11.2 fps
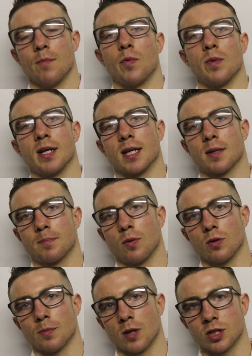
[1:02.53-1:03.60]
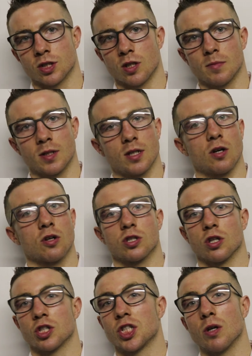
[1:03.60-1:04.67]
When he put the pressure on me,
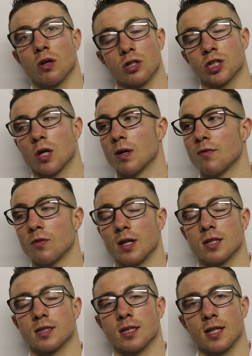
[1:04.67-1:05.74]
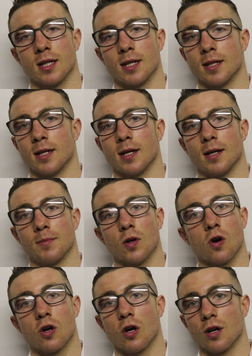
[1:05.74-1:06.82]
I showed everyone else in the in, uh, in
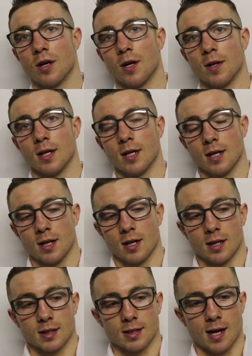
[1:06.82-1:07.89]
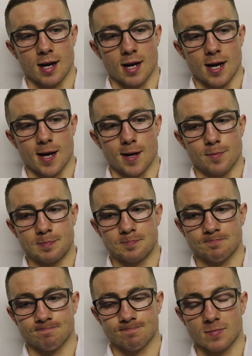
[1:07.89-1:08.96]
your call that, um,
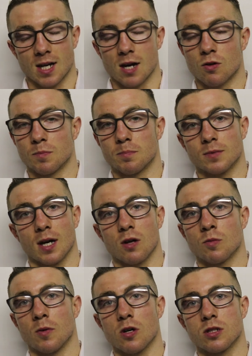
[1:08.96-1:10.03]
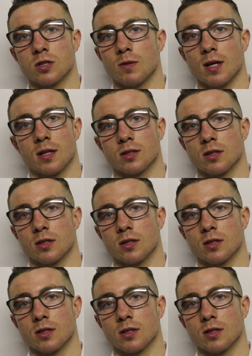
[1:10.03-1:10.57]
that, I could, that I could box as well.